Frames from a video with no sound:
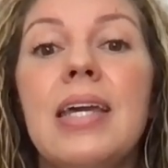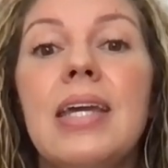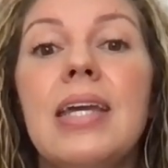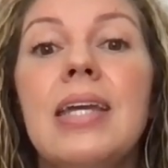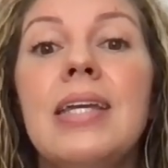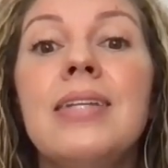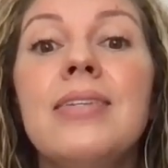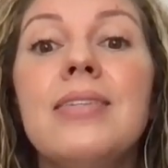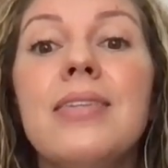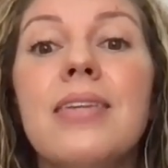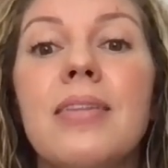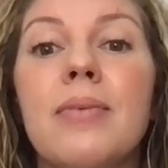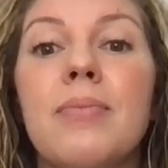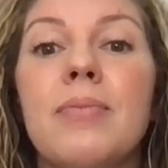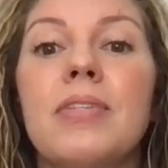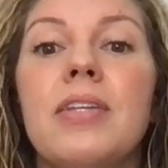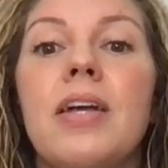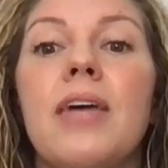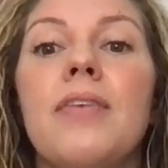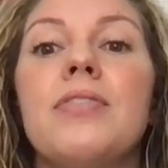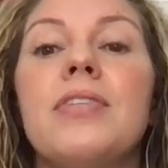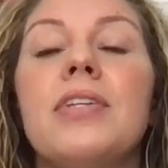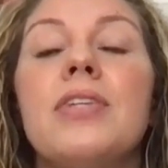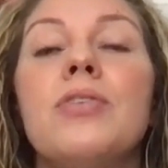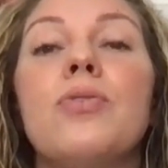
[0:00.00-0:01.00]
into
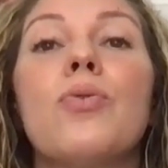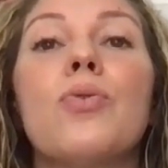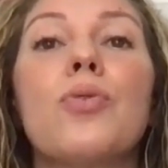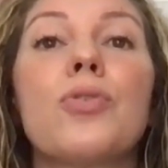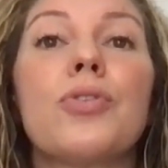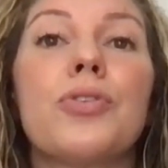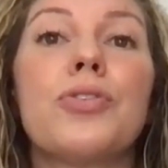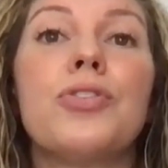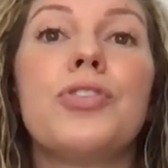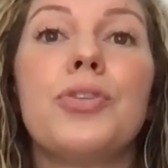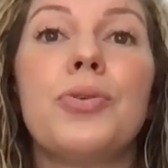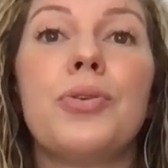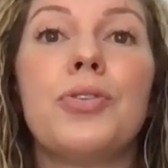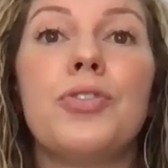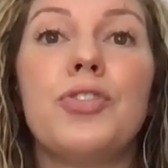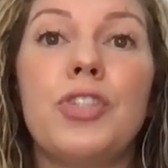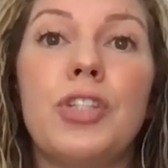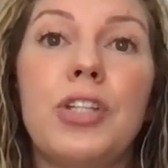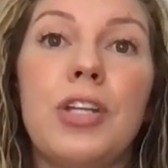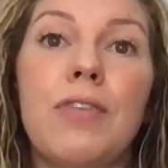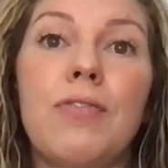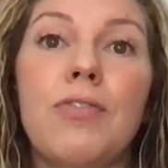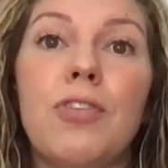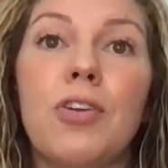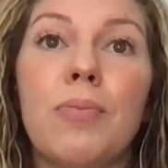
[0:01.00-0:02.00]
themselves in order to
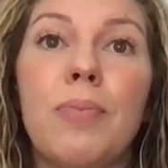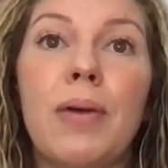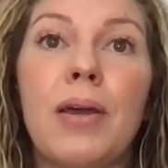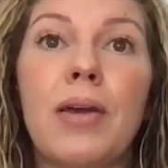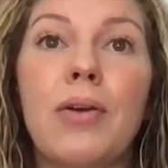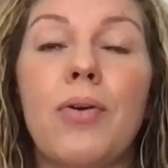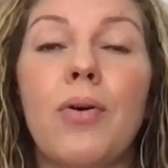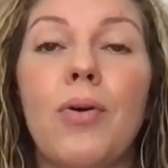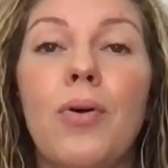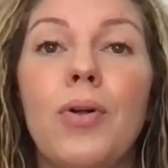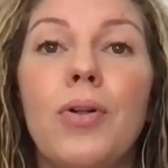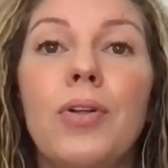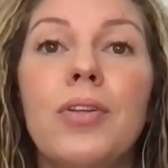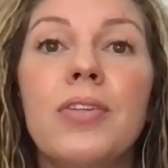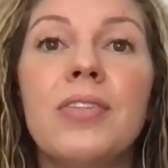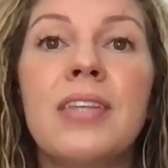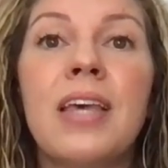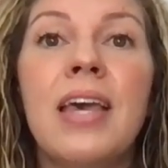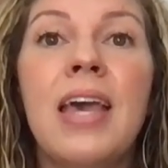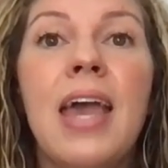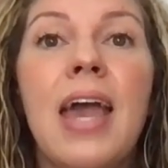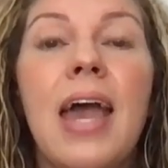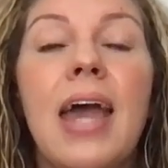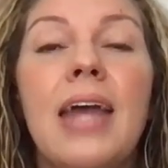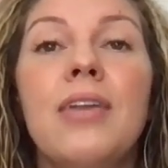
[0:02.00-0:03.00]
achieve their big goals
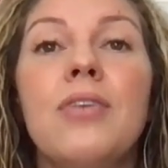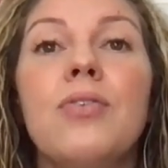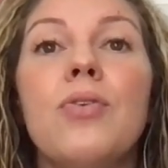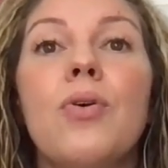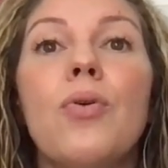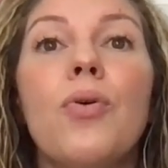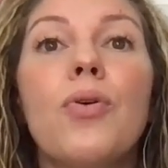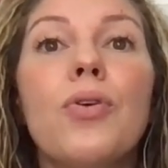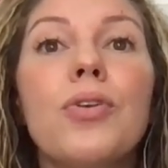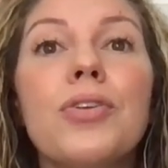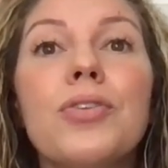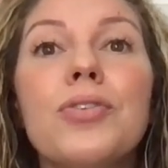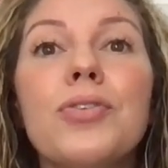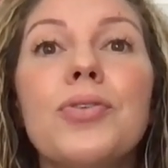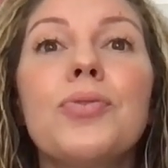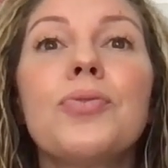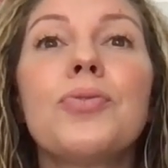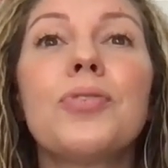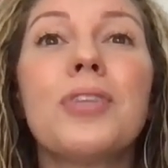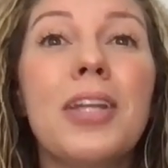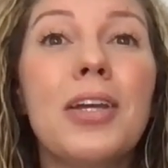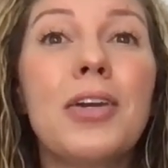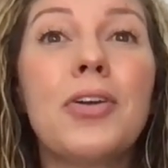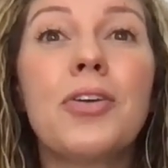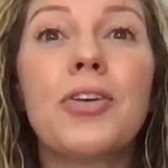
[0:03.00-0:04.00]
and in order to
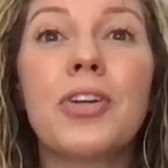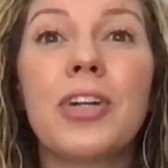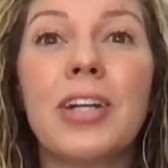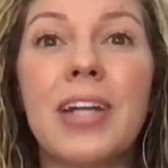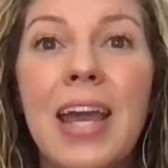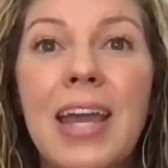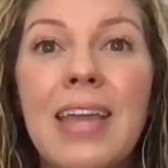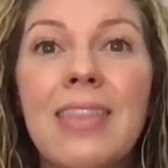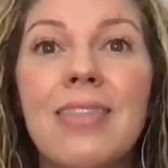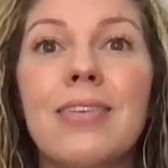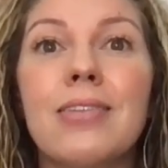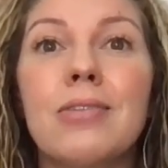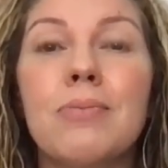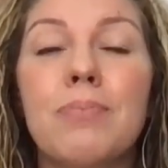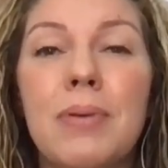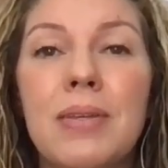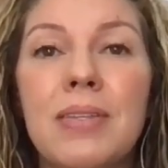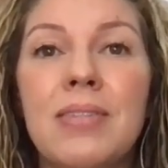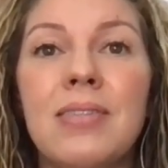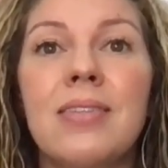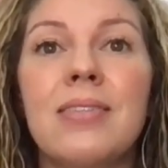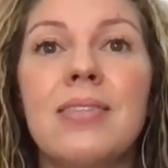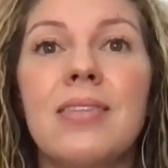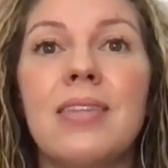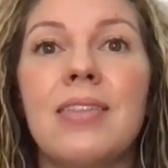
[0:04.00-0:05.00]
really create this
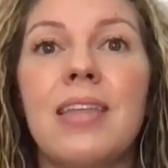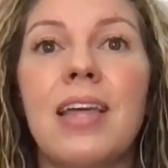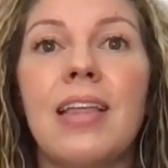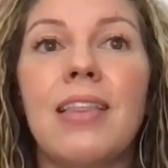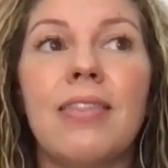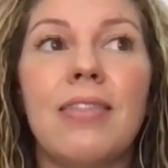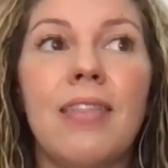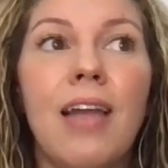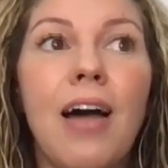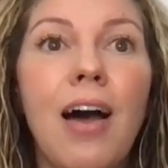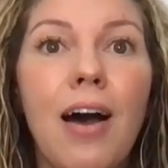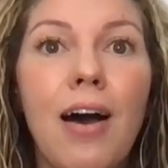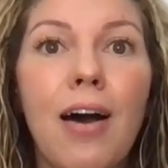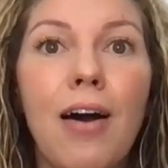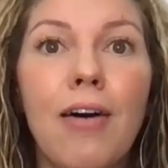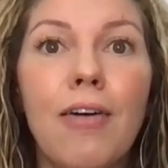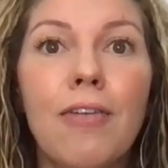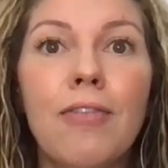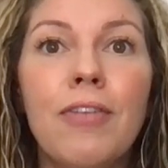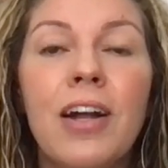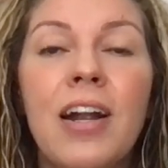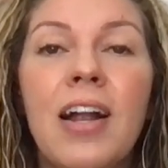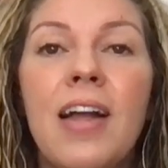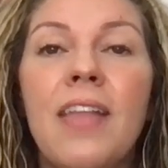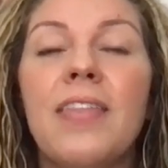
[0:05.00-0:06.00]
business that they
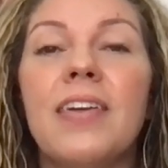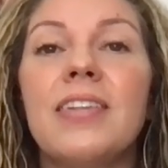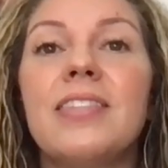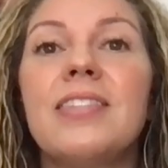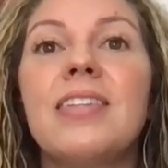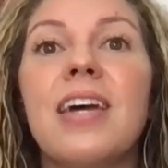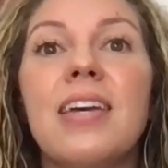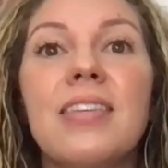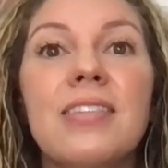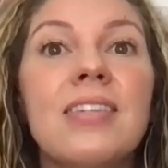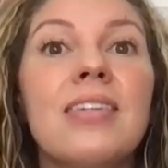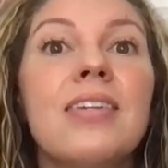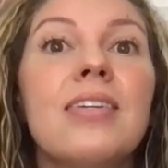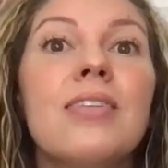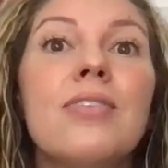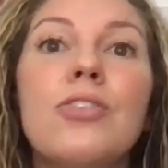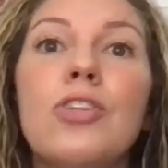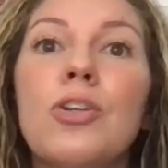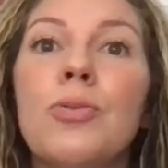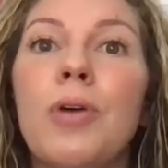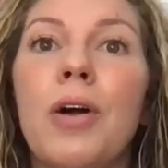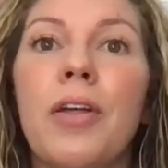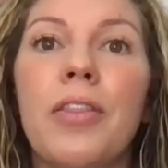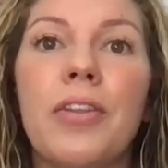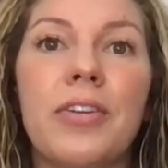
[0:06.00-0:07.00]
love that doesn't
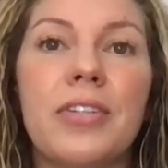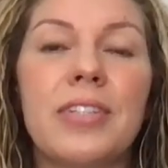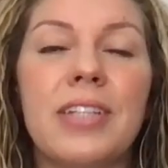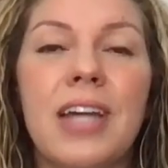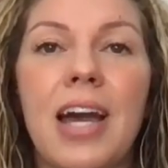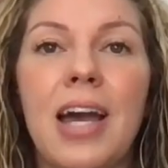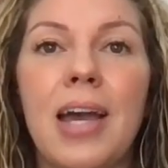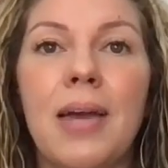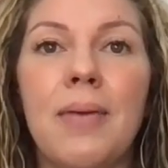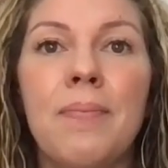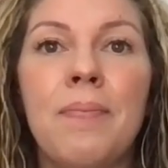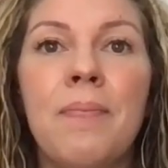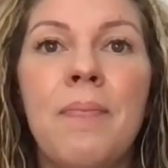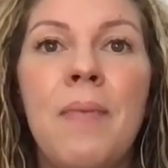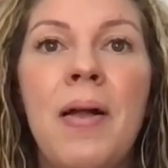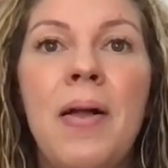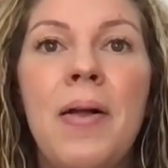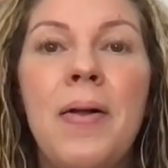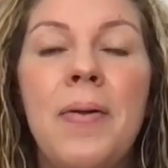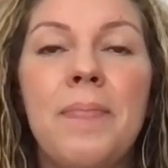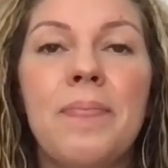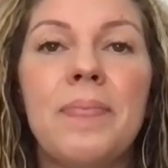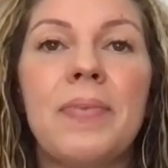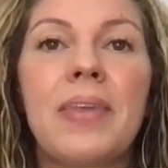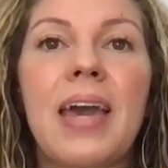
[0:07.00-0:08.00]
consume all their time.
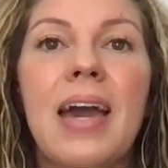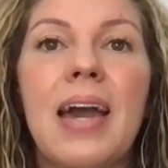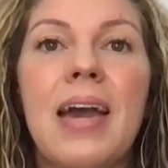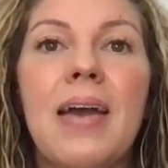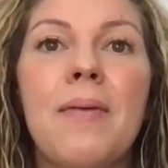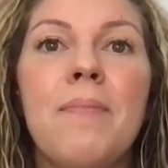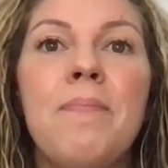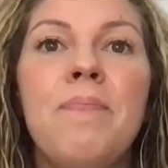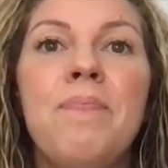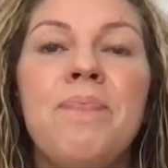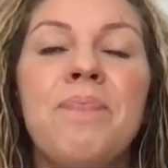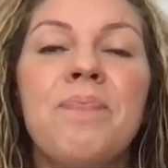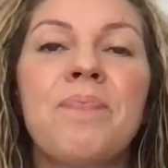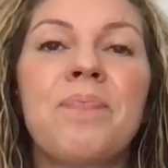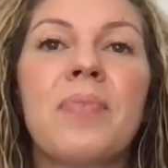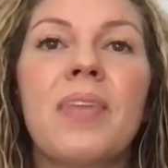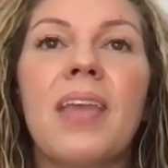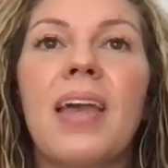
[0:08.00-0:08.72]
Okay.